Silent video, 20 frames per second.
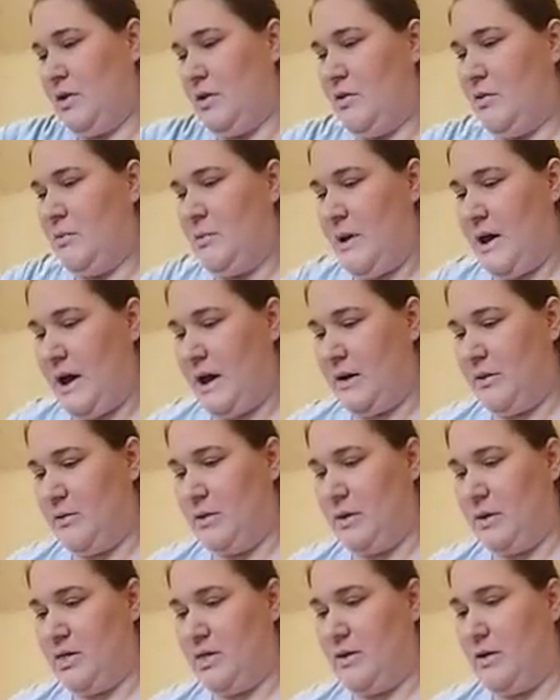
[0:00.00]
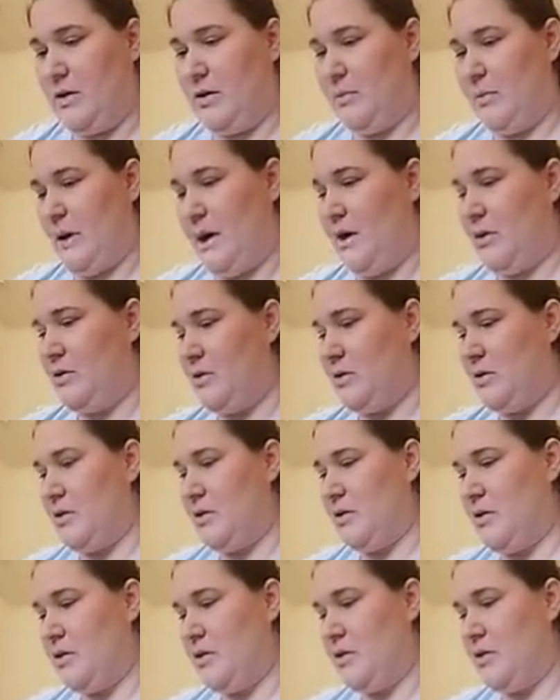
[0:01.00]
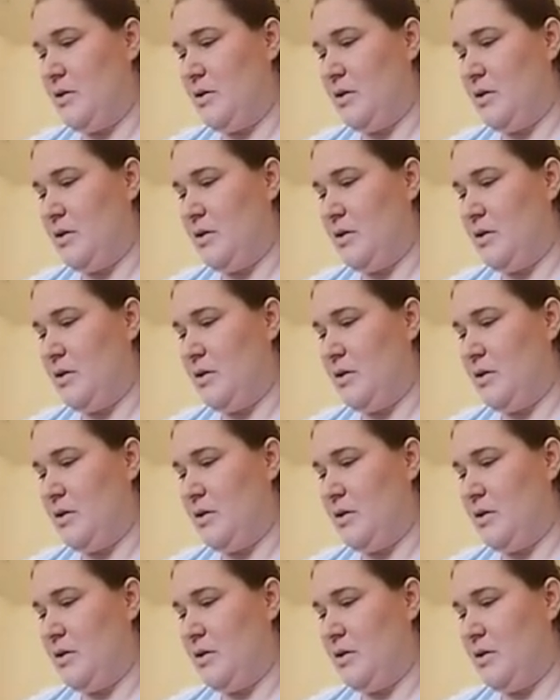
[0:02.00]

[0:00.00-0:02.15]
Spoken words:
Go back with our powder.